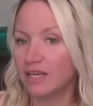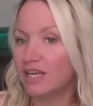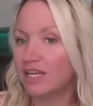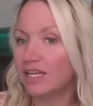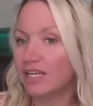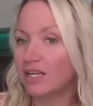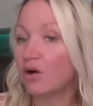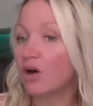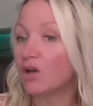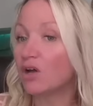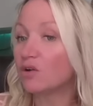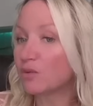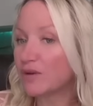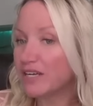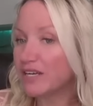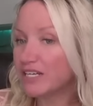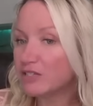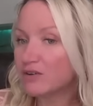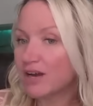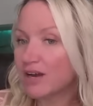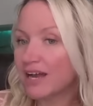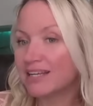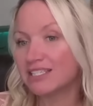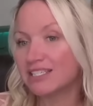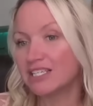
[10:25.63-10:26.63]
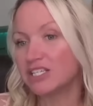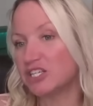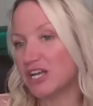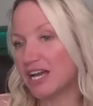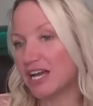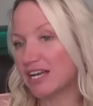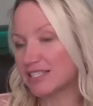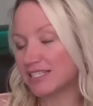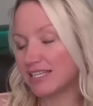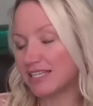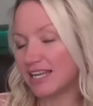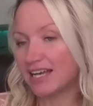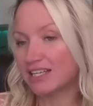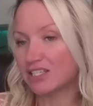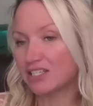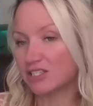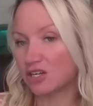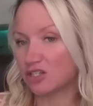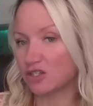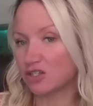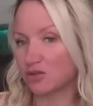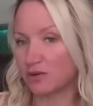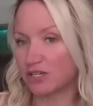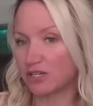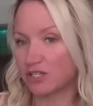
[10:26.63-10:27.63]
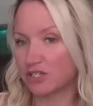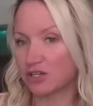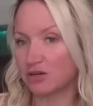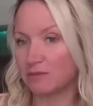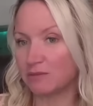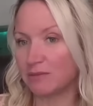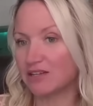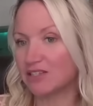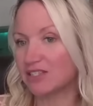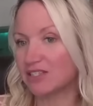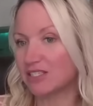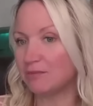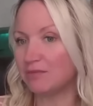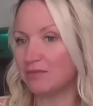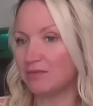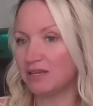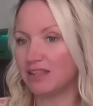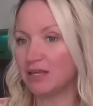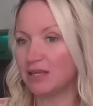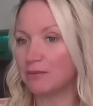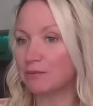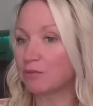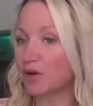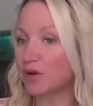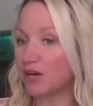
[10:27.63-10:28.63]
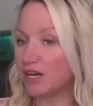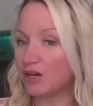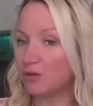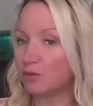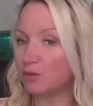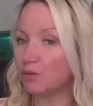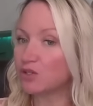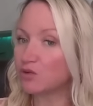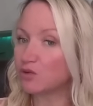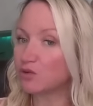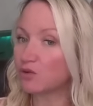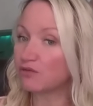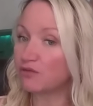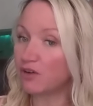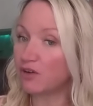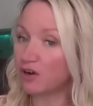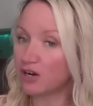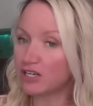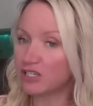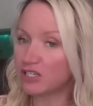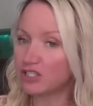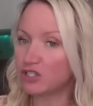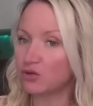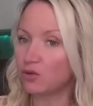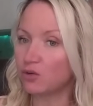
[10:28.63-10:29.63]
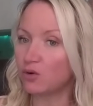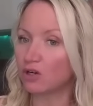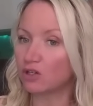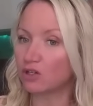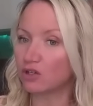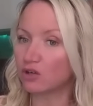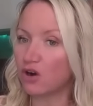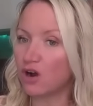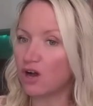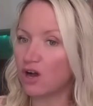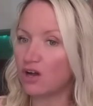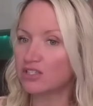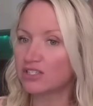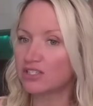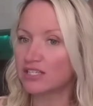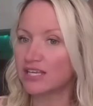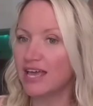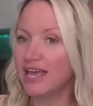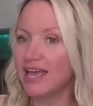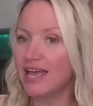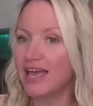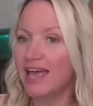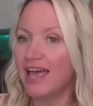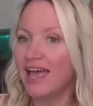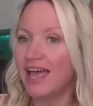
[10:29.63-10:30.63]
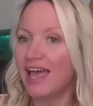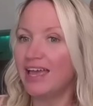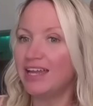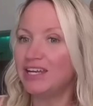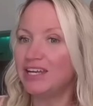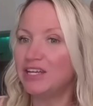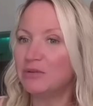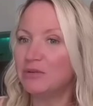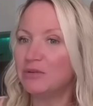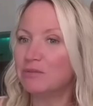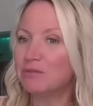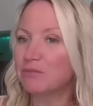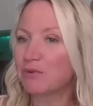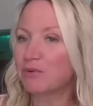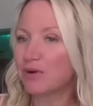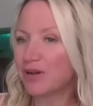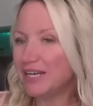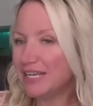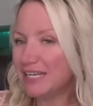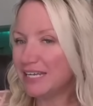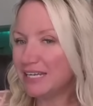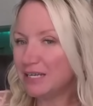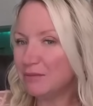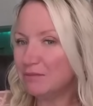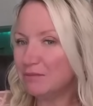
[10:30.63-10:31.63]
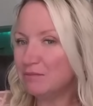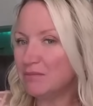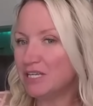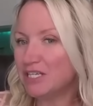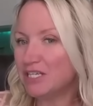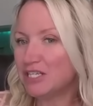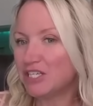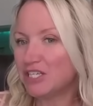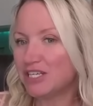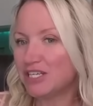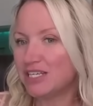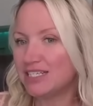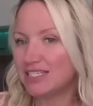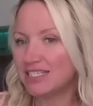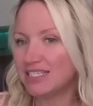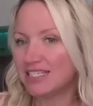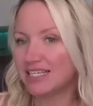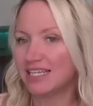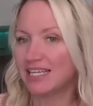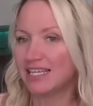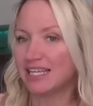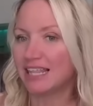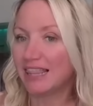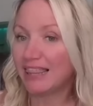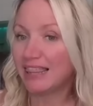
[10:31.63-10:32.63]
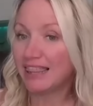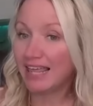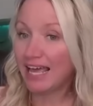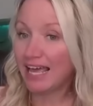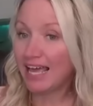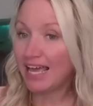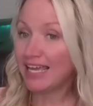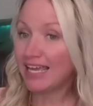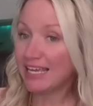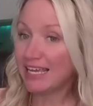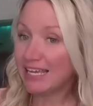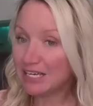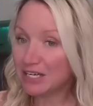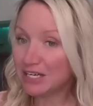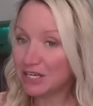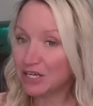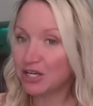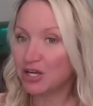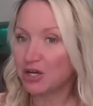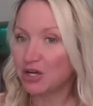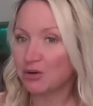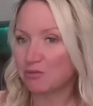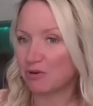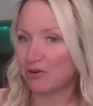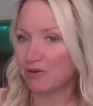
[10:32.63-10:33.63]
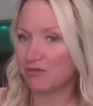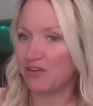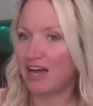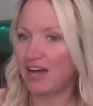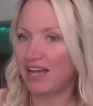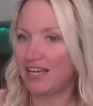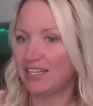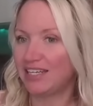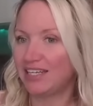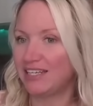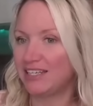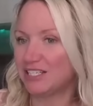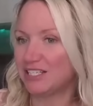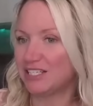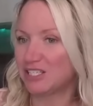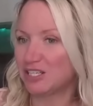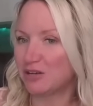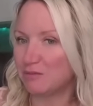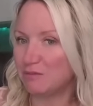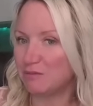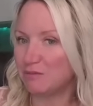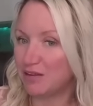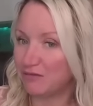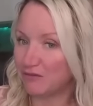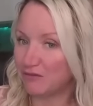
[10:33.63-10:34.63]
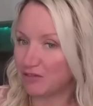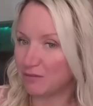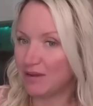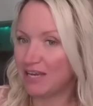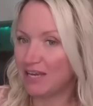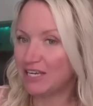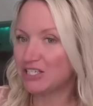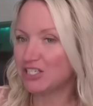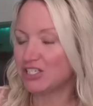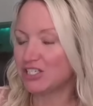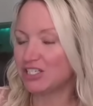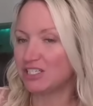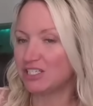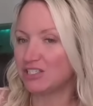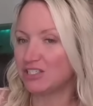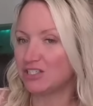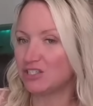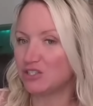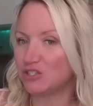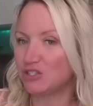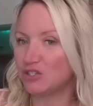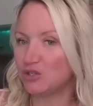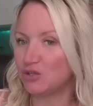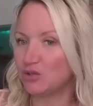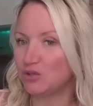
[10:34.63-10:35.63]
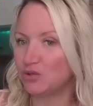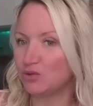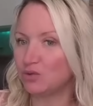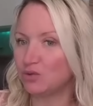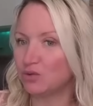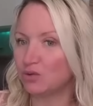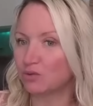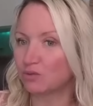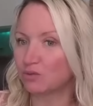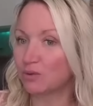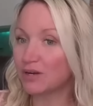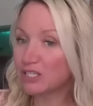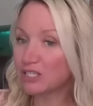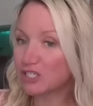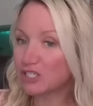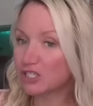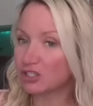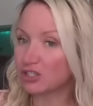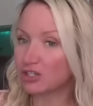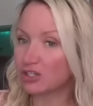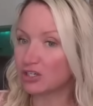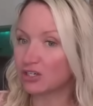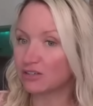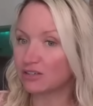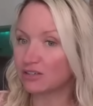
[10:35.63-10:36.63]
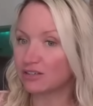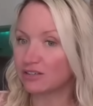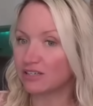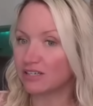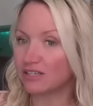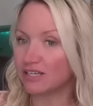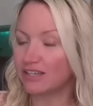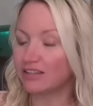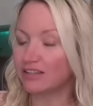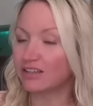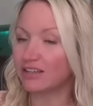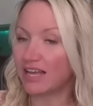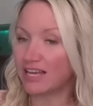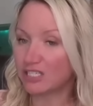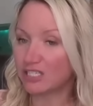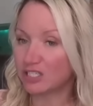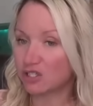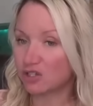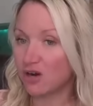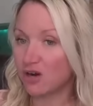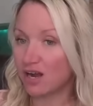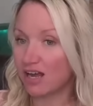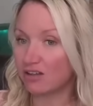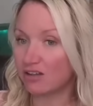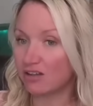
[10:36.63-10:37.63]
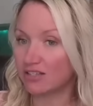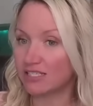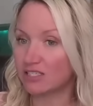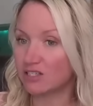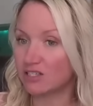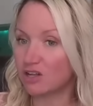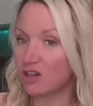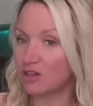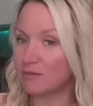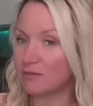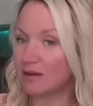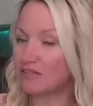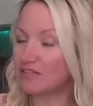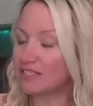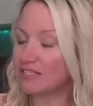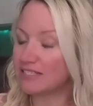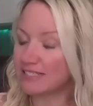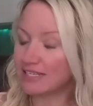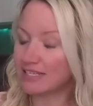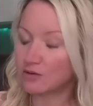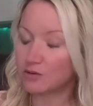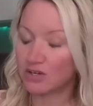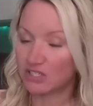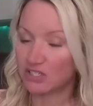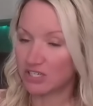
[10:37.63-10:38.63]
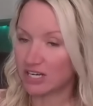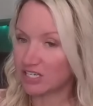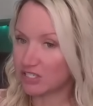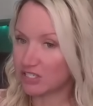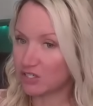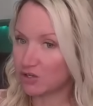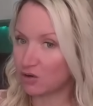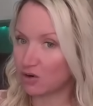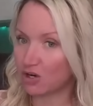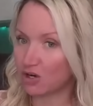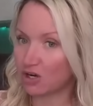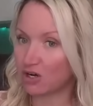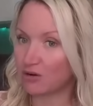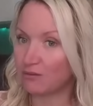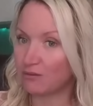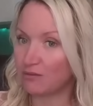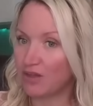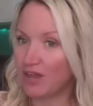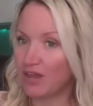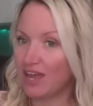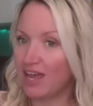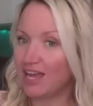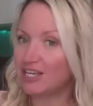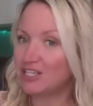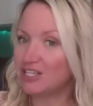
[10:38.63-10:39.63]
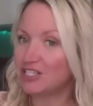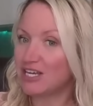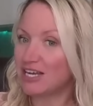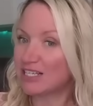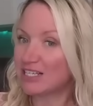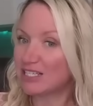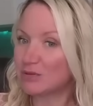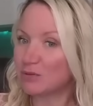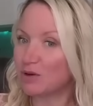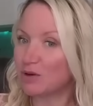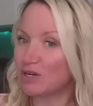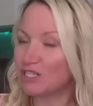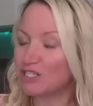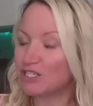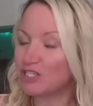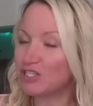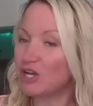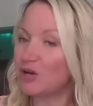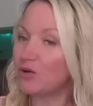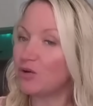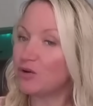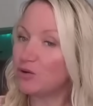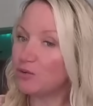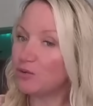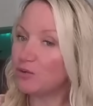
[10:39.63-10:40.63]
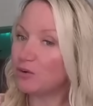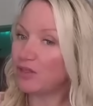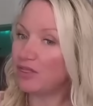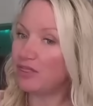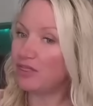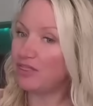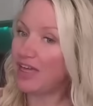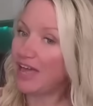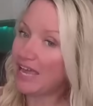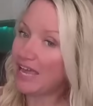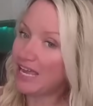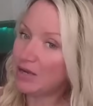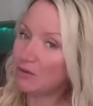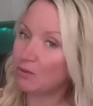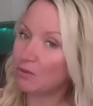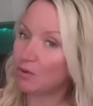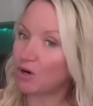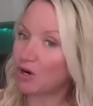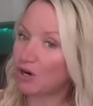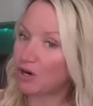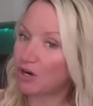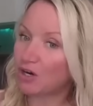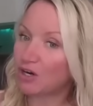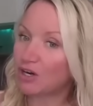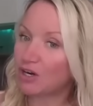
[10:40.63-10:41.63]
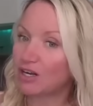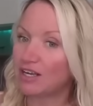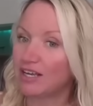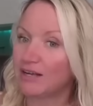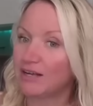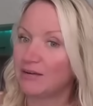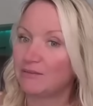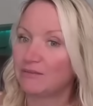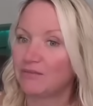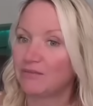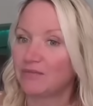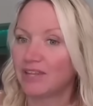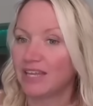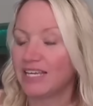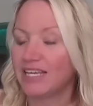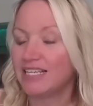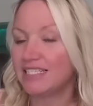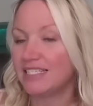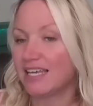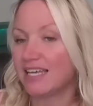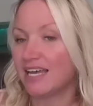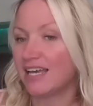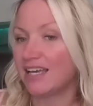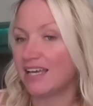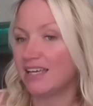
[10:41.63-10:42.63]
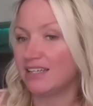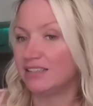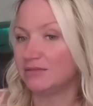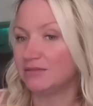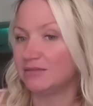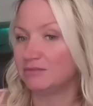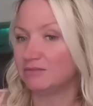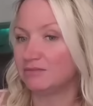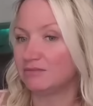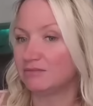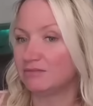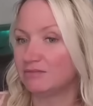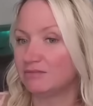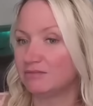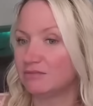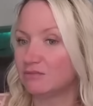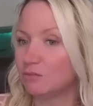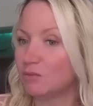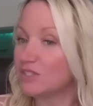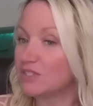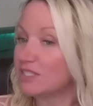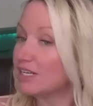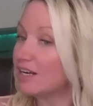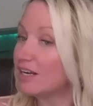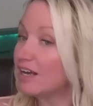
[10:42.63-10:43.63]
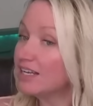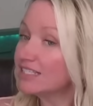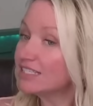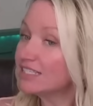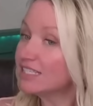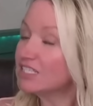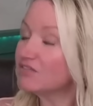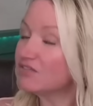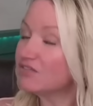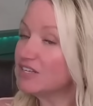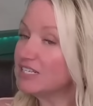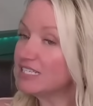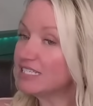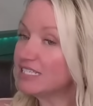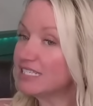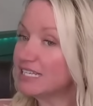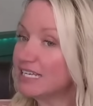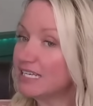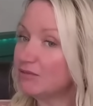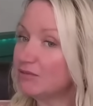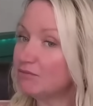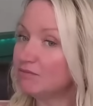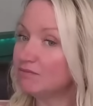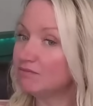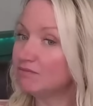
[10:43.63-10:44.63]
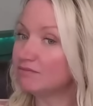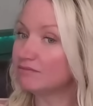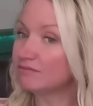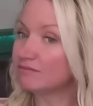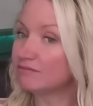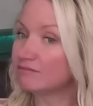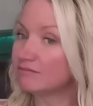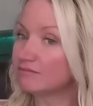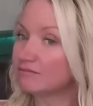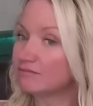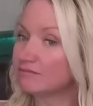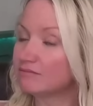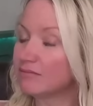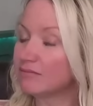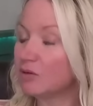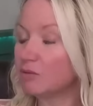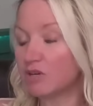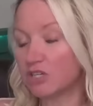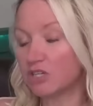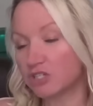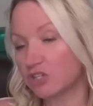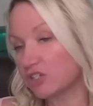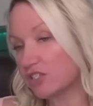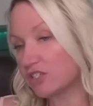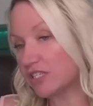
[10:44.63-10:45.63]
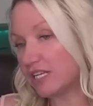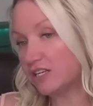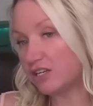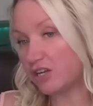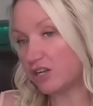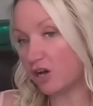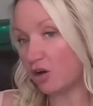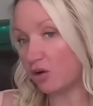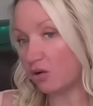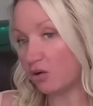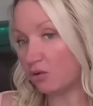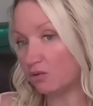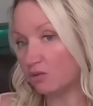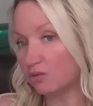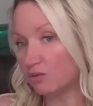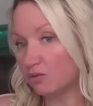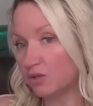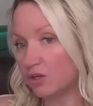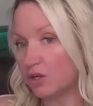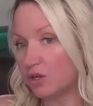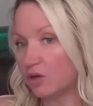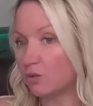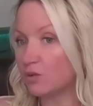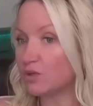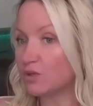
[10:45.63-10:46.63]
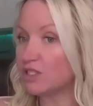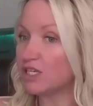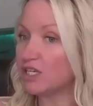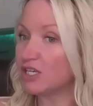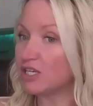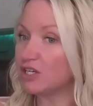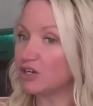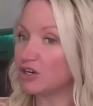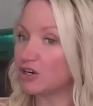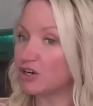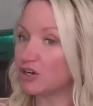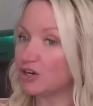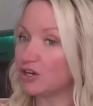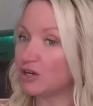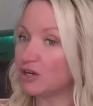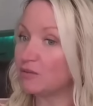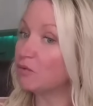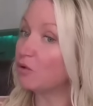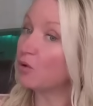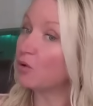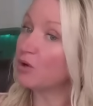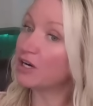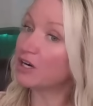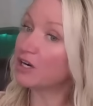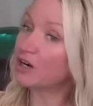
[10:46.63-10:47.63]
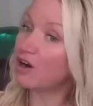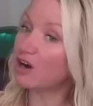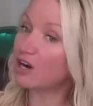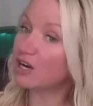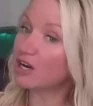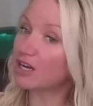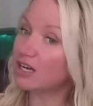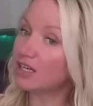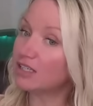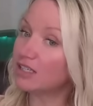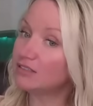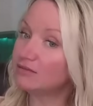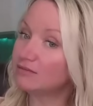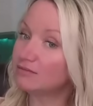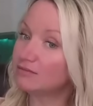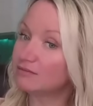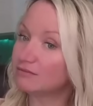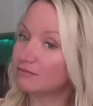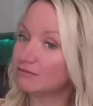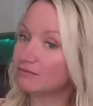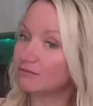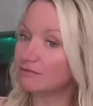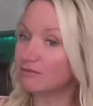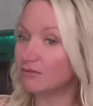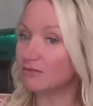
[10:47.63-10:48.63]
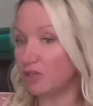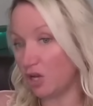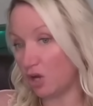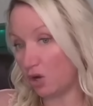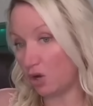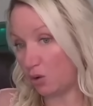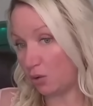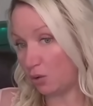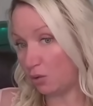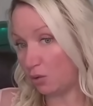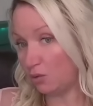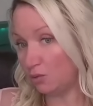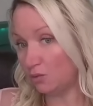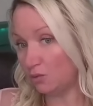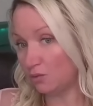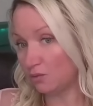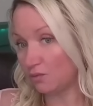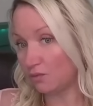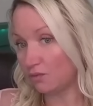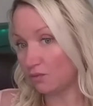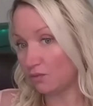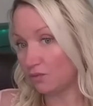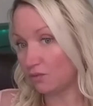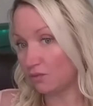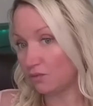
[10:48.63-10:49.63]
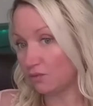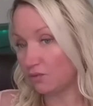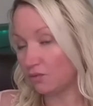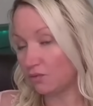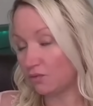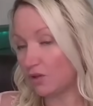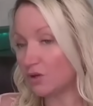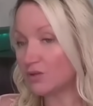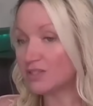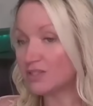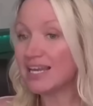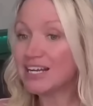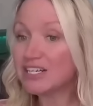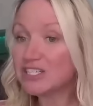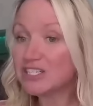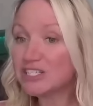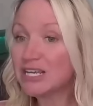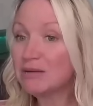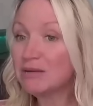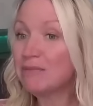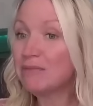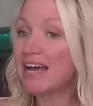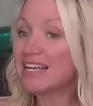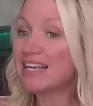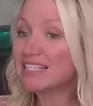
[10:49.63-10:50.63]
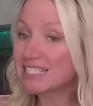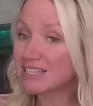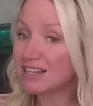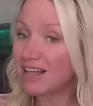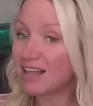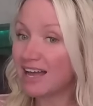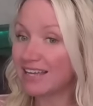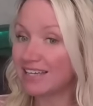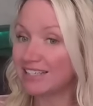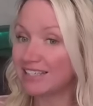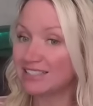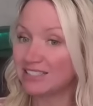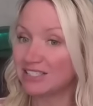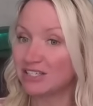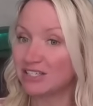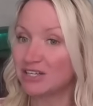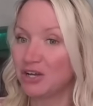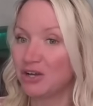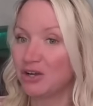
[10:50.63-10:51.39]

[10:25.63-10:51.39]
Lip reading: Now, on redirect, Jackson asked Dr. Rentschler about something that Brennan was referring to on cross. And Brennan mentioned they provided some information to Rentschler in the last trial. This is all about that sequestration order. Jackson wanted to know who they were. He said, was it us, the defense team? And Rentschler said no. Was it your employer, ARCA? No. It was actually a past client